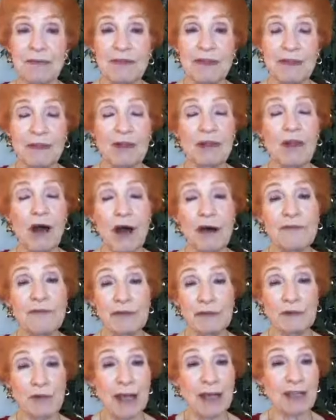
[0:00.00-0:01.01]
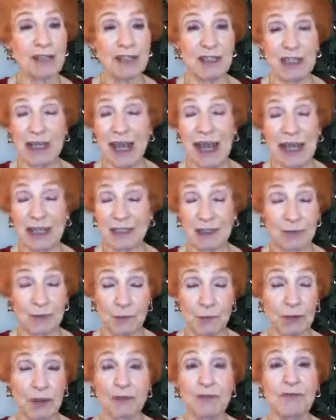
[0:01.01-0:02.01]
the law of attraction hasn't
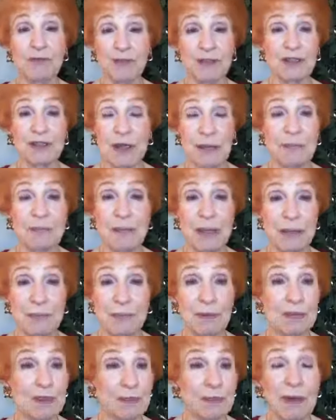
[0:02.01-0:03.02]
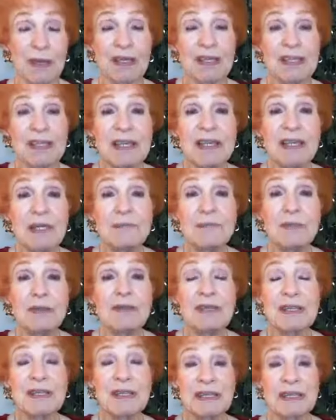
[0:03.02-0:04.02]
worked for some people, is because they didn't
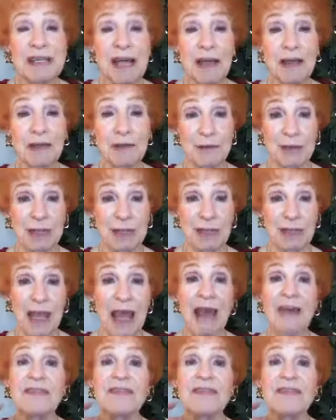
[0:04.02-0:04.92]
put the desire in.